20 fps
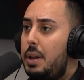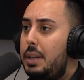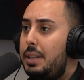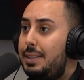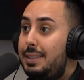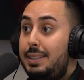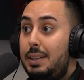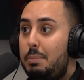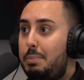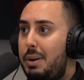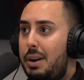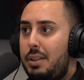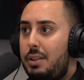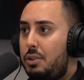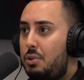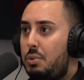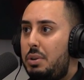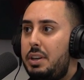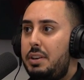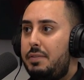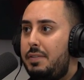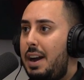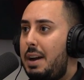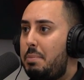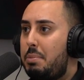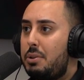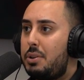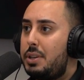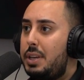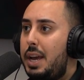still better than
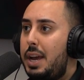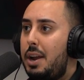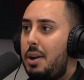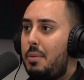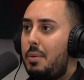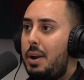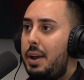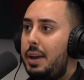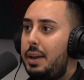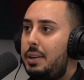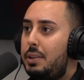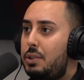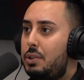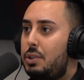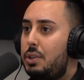25%, right?